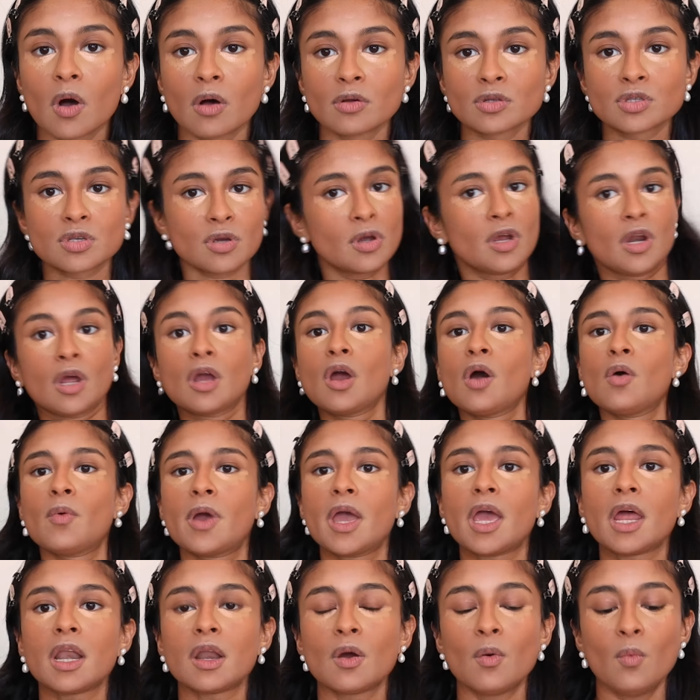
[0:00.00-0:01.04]
also gonna go
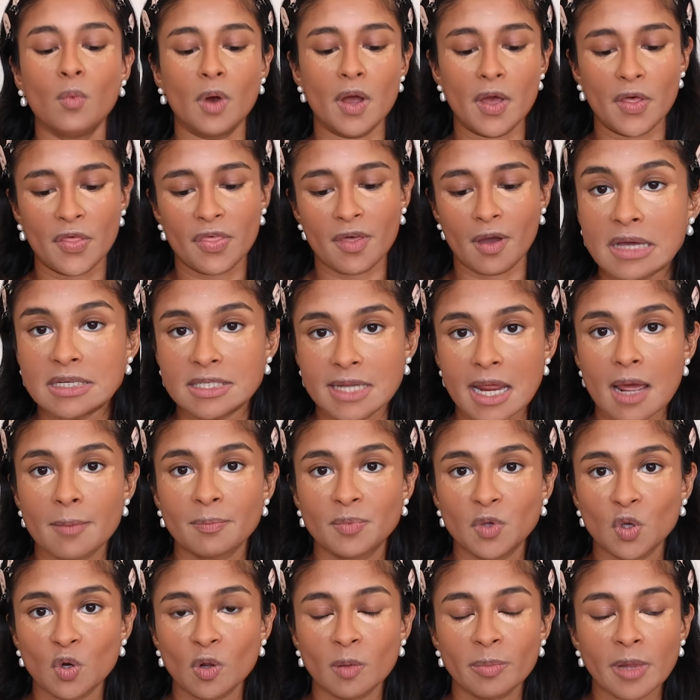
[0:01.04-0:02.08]
in with a damp
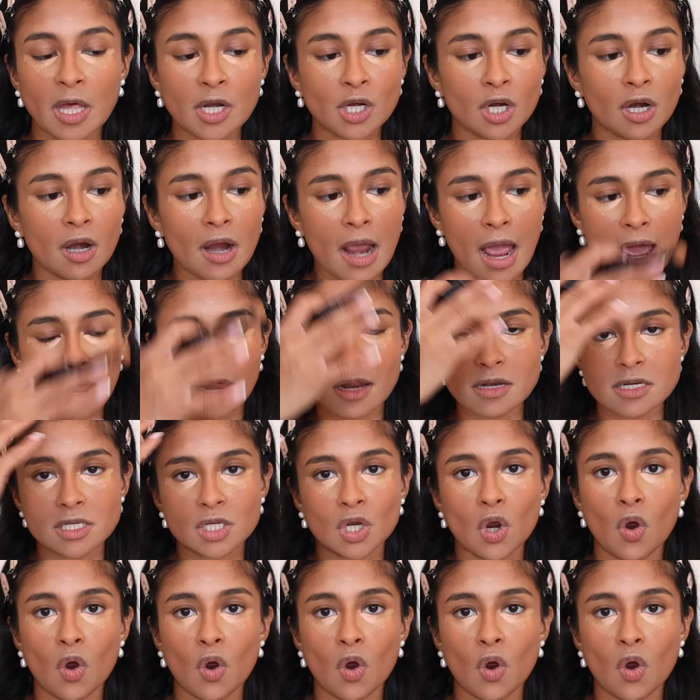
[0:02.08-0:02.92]
beauty blender and